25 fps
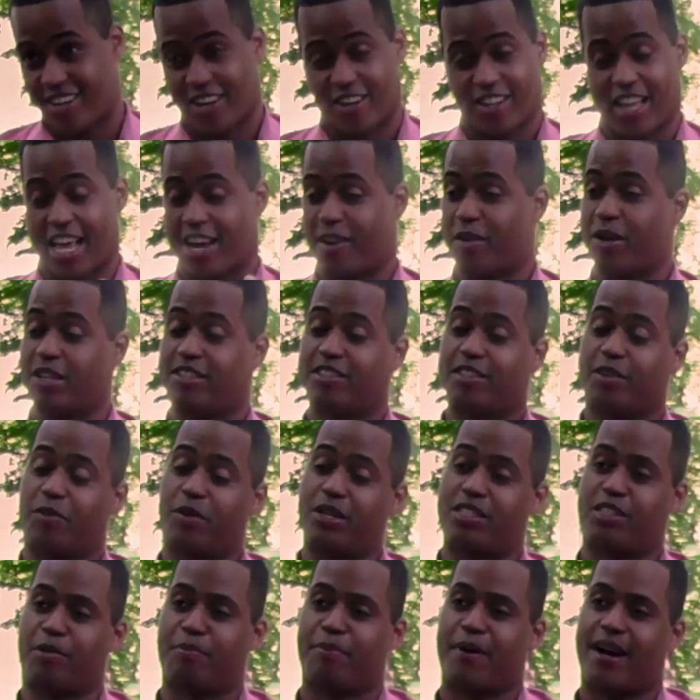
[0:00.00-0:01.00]
So
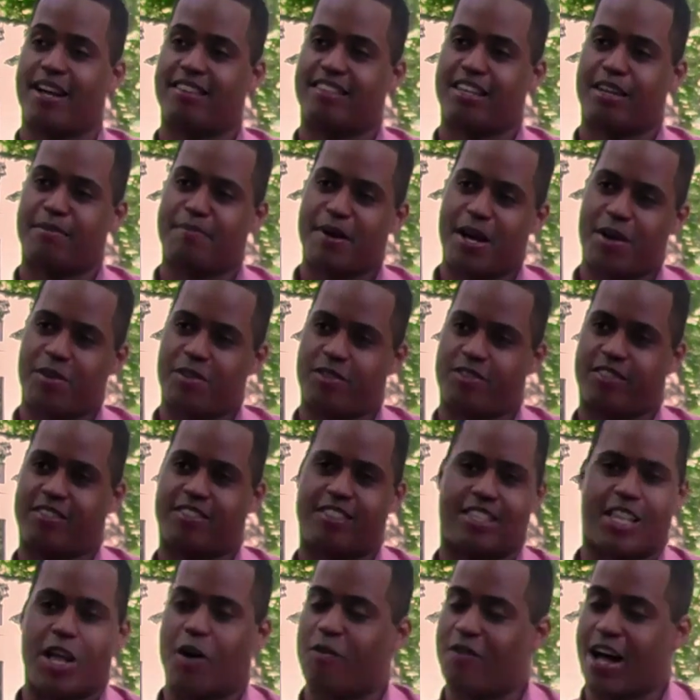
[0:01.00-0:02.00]
what's surprising about
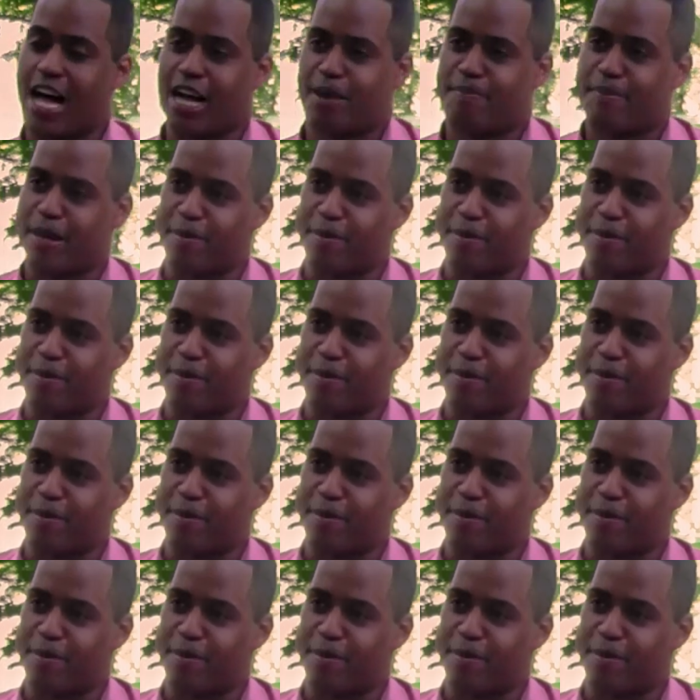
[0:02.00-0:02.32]
Slovak